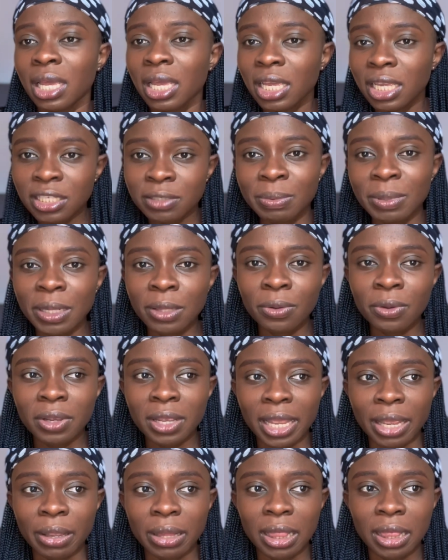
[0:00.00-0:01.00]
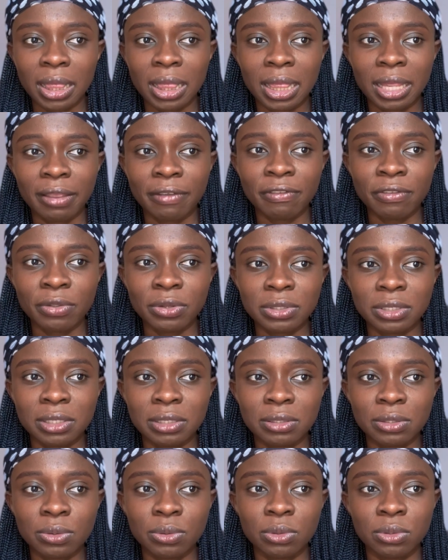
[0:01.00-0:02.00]
it's been long i left
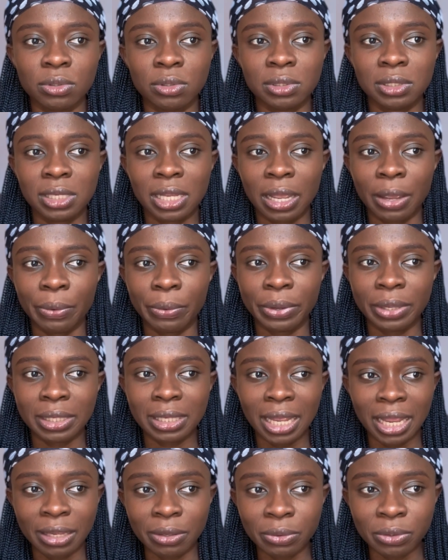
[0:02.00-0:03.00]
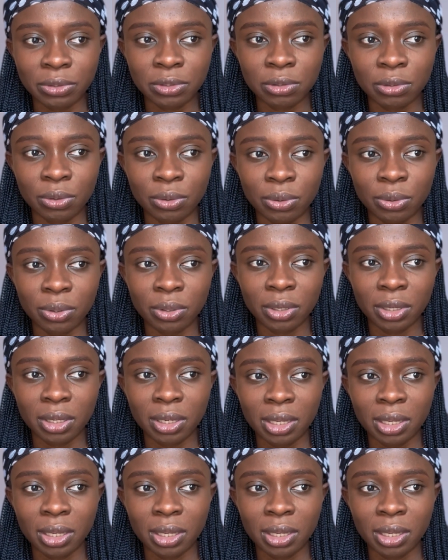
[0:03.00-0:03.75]
nursing school to start with and also